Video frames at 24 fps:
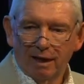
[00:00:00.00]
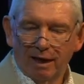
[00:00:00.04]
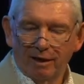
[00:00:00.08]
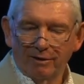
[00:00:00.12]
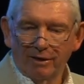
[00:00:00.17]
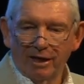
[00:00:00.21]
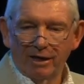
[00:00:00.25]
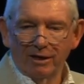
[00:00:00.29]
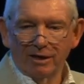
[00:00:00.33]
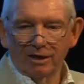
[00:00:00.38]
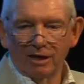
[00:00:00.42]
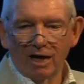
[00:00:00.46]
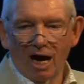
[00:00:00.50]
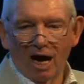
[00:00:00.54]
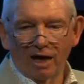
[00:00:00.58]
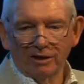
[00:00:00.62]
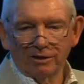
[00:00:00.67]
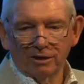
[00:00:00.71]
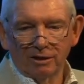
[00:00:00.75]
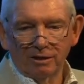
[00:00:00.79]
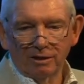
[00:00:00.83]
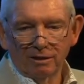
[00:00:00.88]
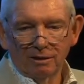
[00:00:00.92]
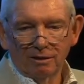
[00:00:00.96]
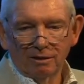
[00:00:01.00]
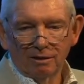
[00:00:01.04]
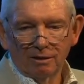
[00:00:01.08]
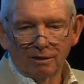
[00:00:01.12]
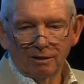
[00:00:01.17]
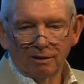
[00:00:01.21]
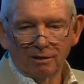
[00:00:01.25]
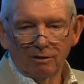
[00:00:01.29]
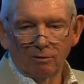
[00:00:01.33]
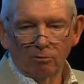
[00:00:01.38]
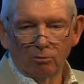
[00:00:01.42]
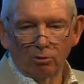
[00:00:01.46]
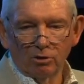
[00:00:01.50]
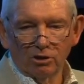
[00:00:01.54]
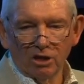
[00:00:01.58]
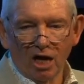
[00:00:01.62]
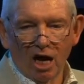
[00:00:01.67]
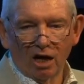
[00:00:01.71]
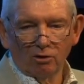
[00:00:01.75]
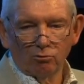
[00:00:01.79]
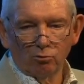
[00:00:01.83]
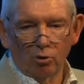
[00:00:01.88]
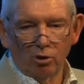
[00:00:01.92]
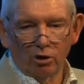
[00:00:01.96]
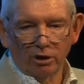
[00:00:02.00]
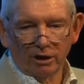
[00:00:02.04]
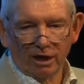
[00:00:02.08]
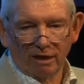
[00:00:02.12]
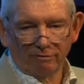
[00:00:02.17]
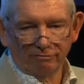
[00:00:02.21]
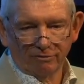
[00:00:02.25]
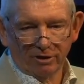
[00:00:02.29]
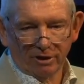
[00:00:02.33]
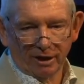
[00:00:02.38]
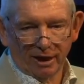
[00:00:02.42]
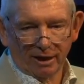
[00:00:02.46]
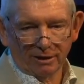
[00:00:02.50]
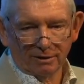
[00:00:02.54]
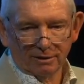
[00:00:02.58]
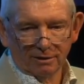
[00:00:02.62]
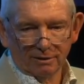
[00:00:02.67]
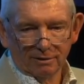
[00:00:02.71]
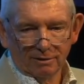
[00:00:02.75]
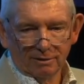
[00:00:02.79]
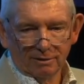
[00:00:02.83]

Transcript: and then the garden was hard work after that.